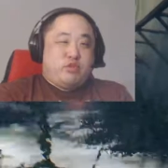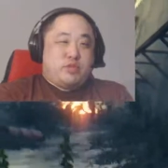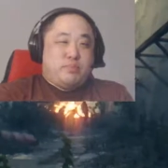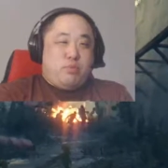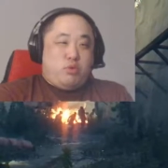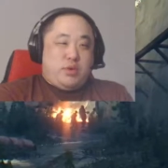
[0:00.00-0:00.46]

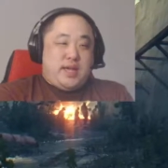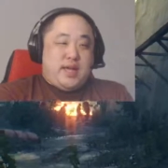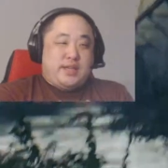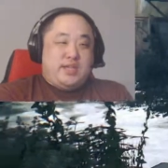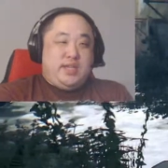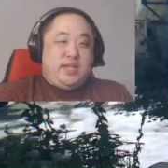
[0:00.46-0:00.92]
supporting
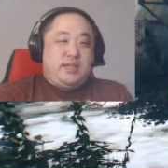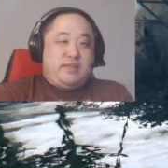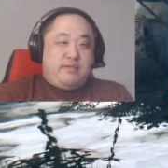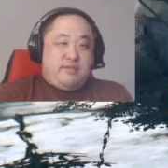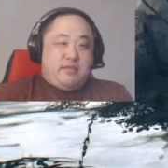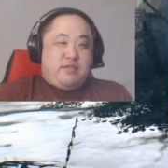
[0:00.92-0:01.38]
acting
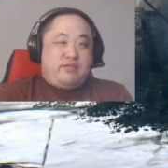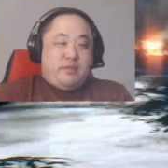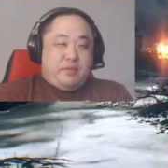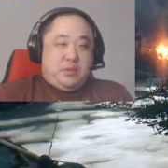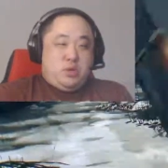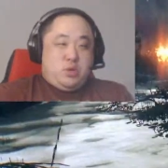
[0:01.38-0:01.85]
from
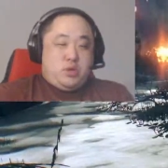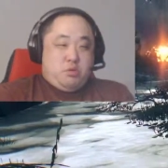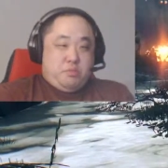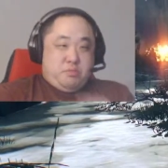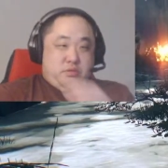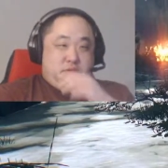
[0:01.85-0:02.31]
The New
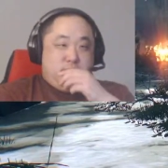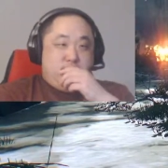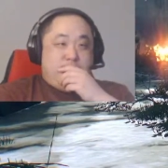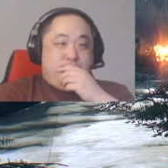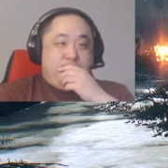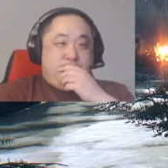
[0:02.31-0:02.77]
Hope.
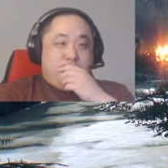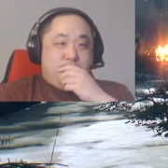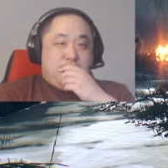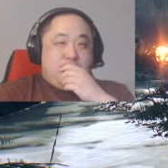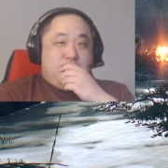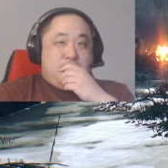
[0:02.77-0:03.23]

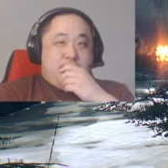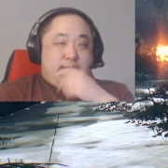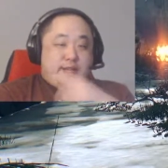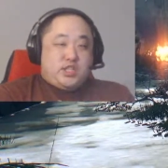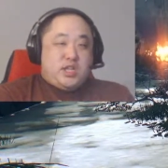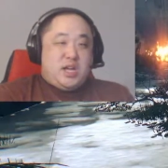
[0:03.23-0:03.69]
And
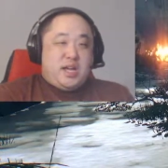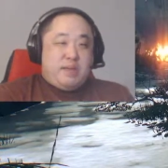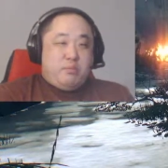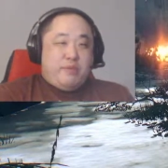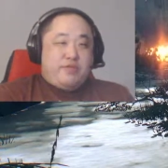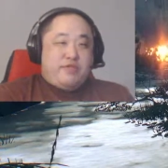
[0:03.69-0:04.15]
his
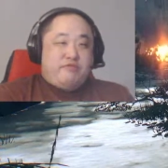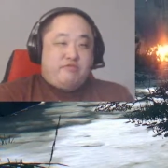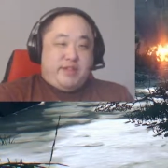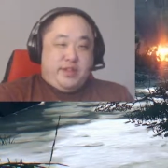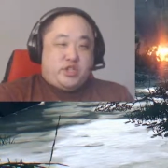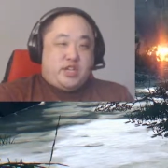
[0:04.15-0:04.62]
time with the
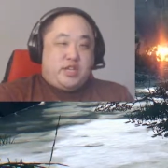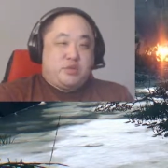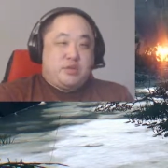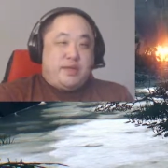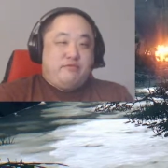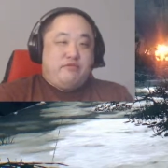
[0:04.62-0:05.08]
franchise
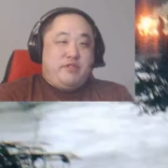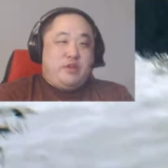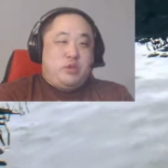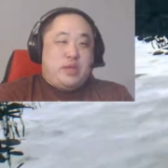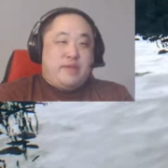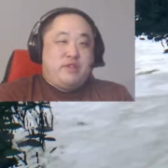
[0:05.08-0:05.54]
would not
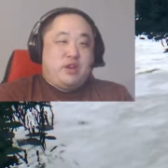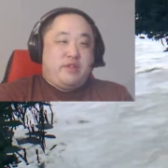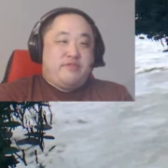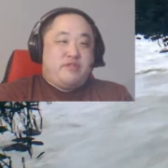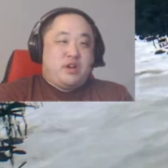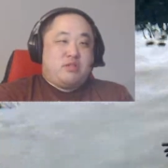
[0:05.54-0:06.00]
view that very
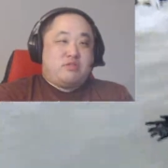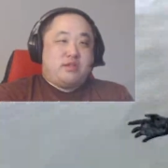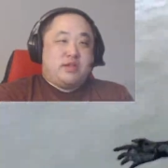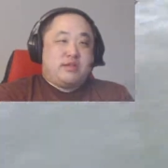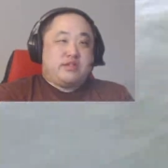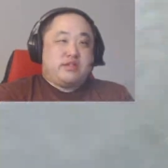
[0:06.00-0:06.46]

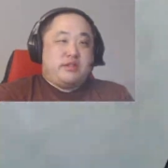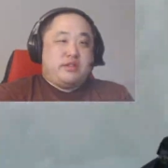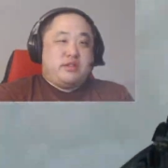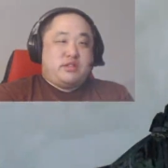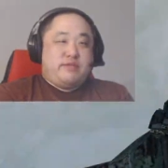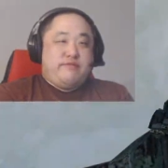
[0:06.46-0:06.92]
fondly. It's,
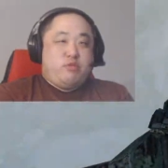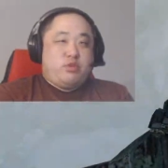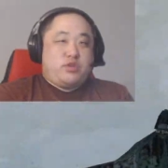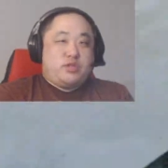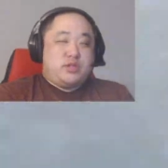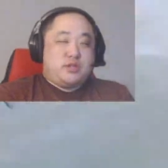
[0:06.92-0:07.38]
it's
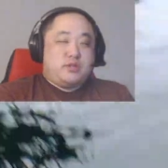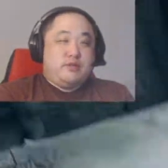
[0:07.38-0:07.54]
unfortunate.